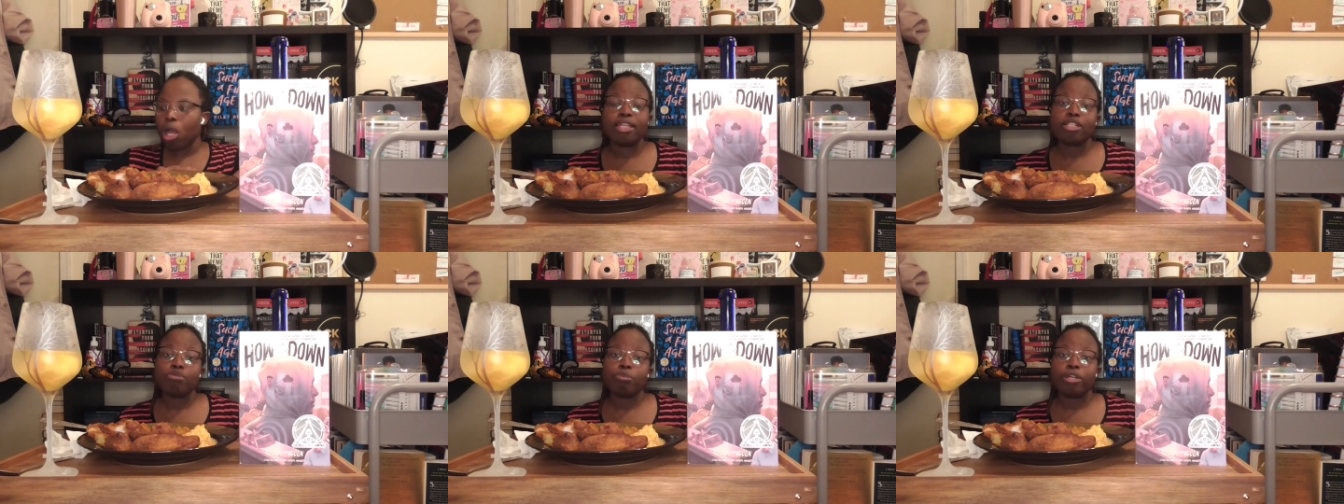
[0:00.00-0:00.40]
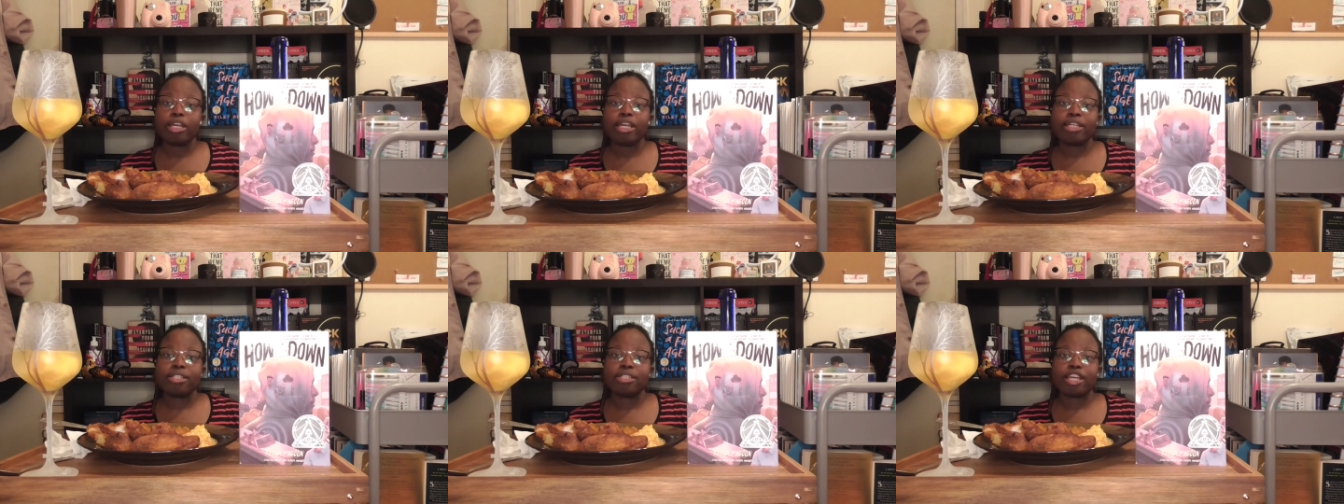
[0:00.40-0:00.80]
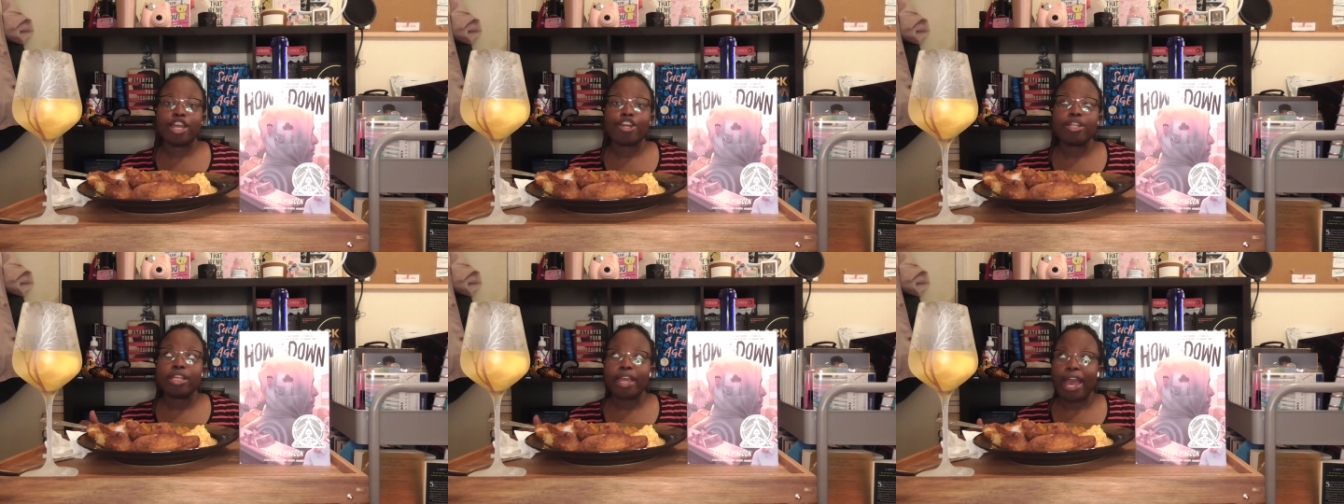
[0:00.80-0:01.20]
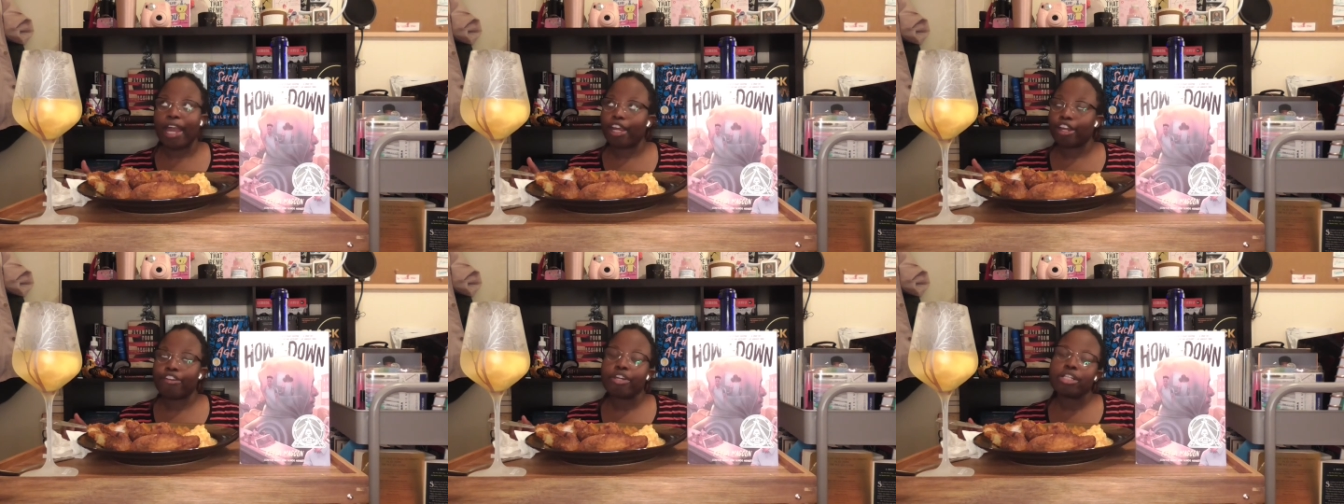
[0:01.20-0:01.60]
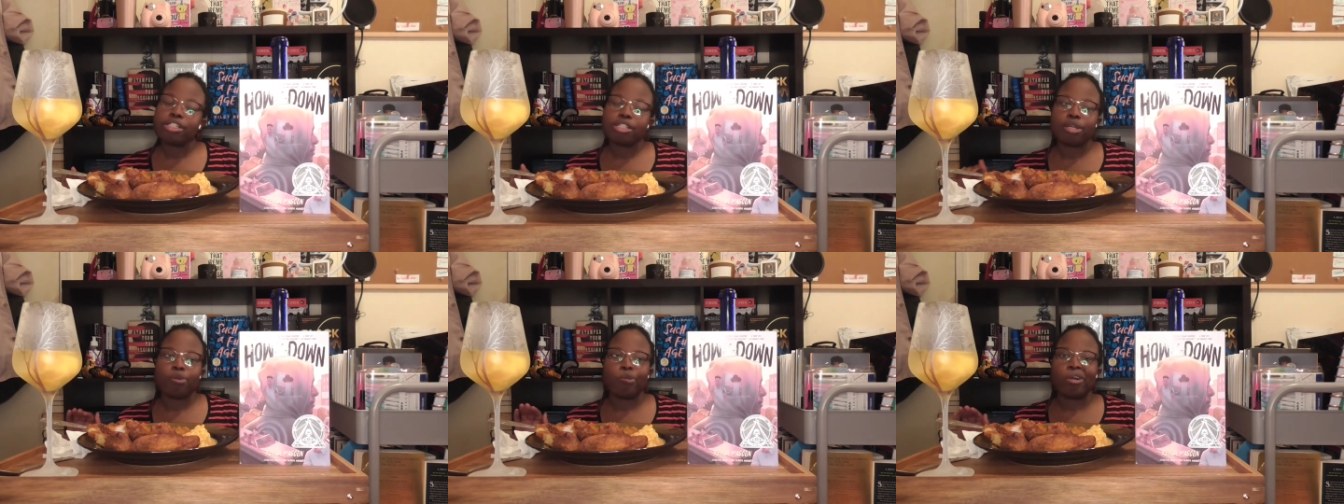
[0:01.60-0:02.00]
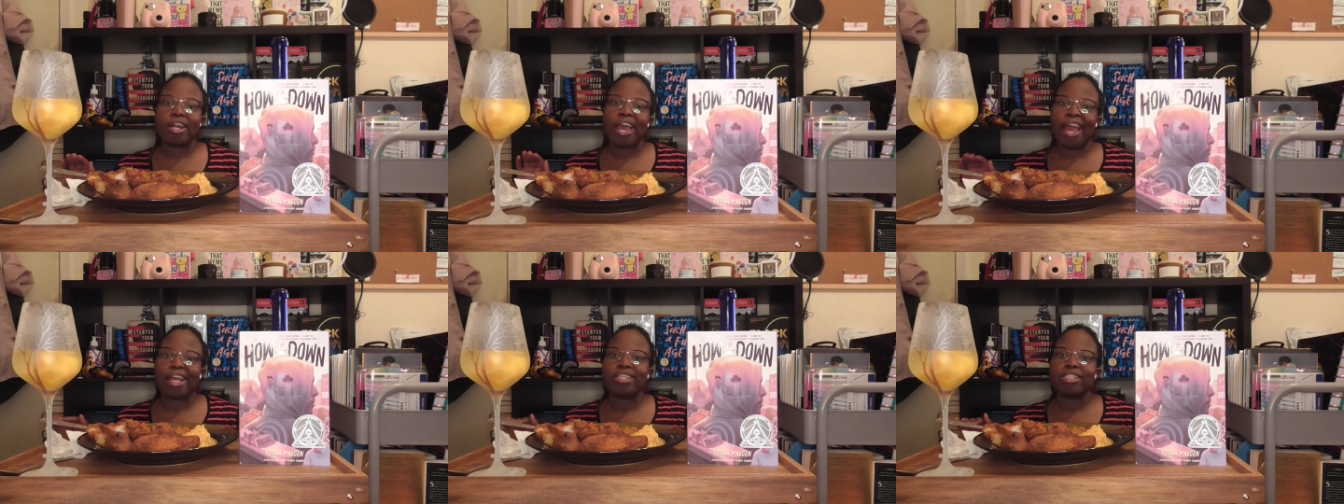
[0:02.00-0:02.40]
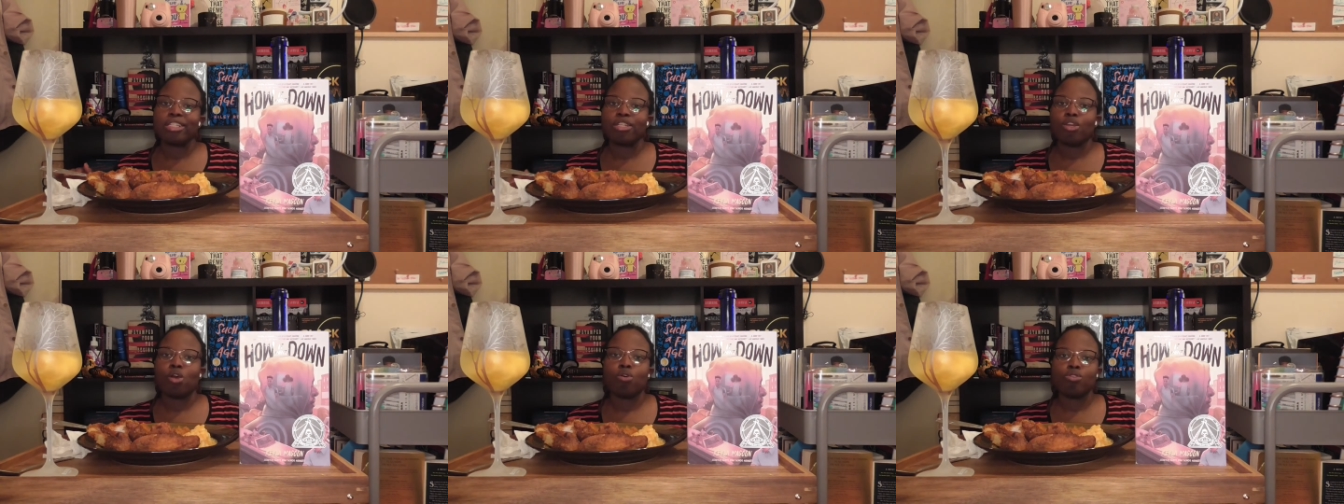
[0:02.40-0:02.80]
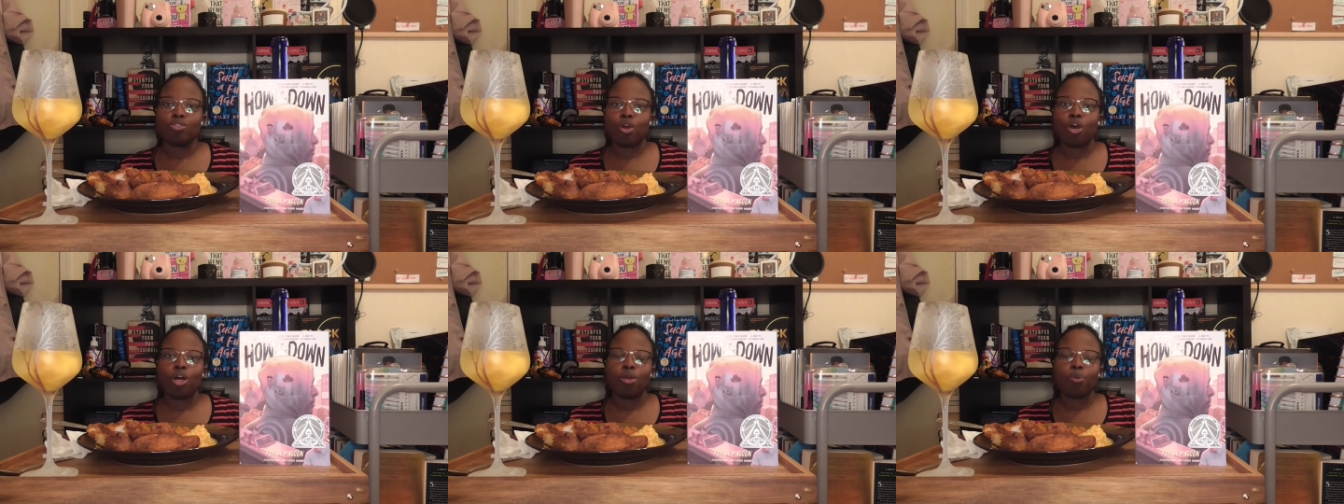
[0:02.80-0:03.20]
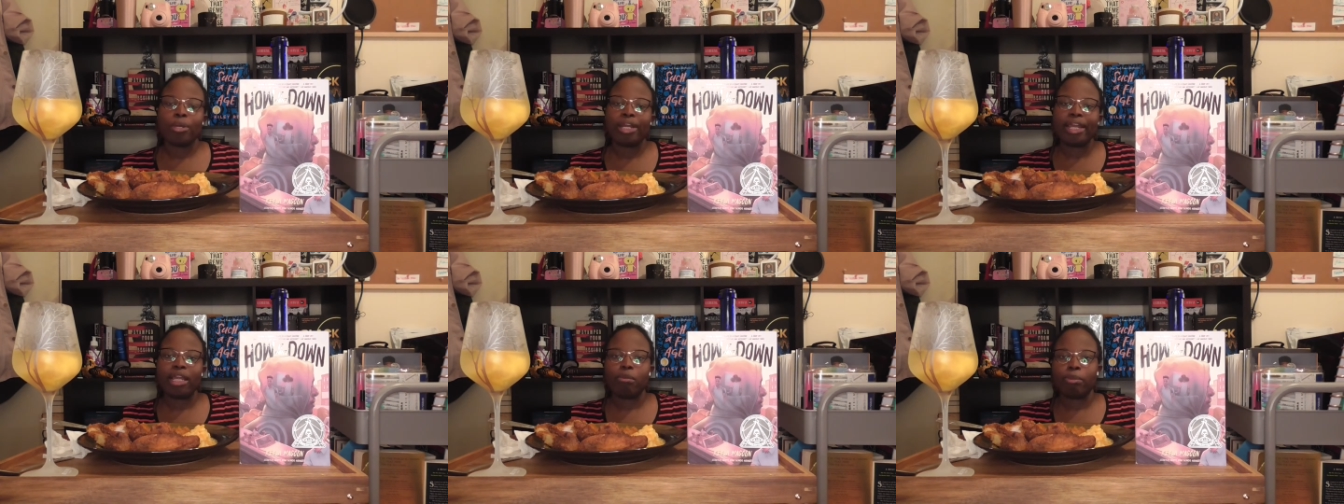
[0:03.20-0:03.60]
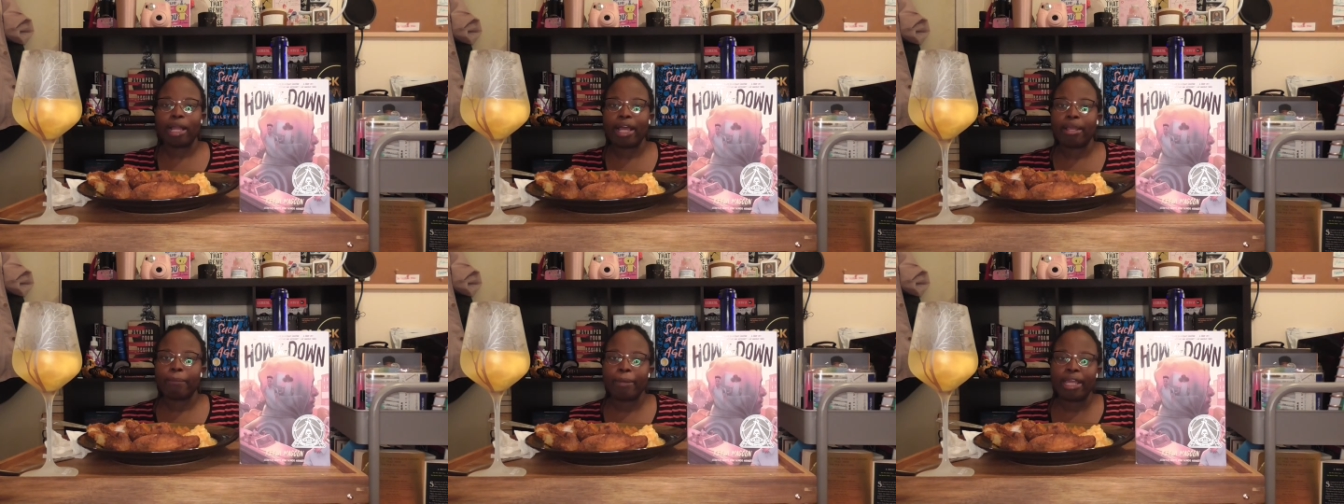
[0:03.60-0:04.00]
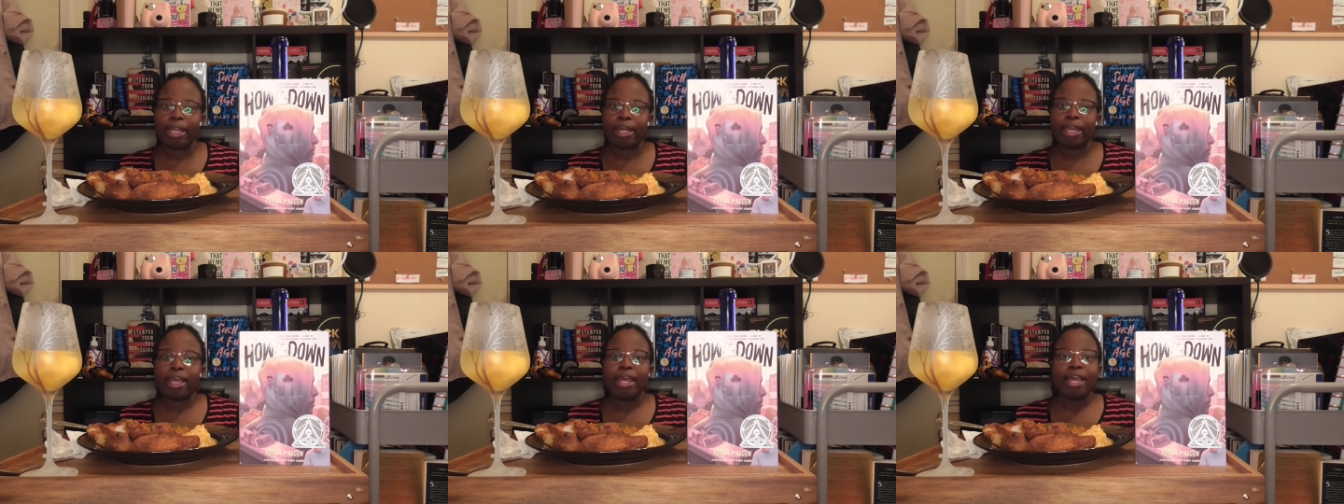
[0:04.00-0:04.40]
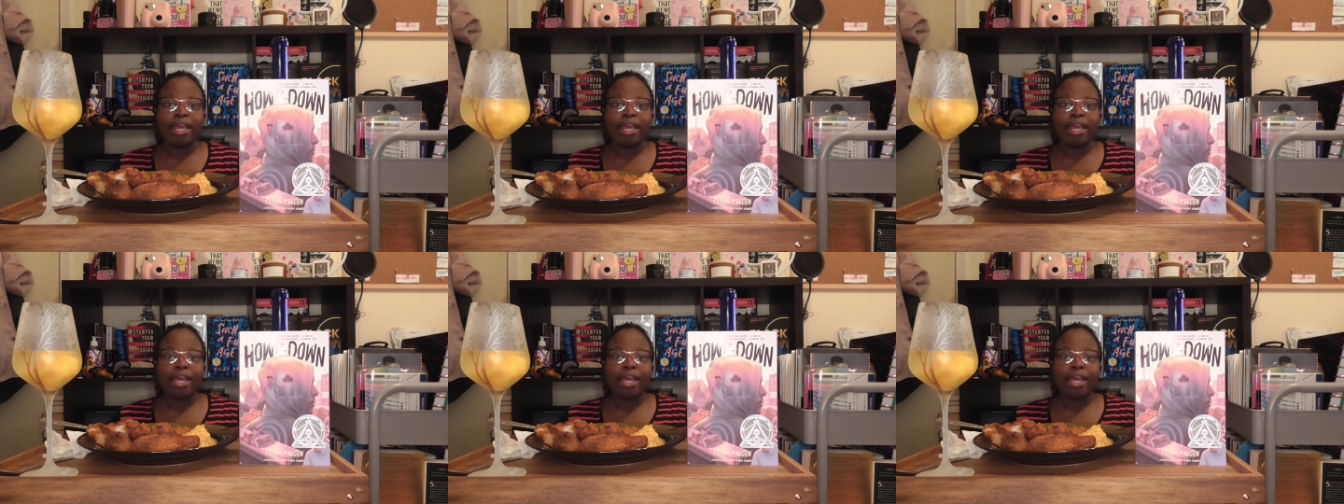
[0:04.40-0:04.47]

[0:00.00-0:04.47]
This book is scarily accurate to what actually goes on when a black man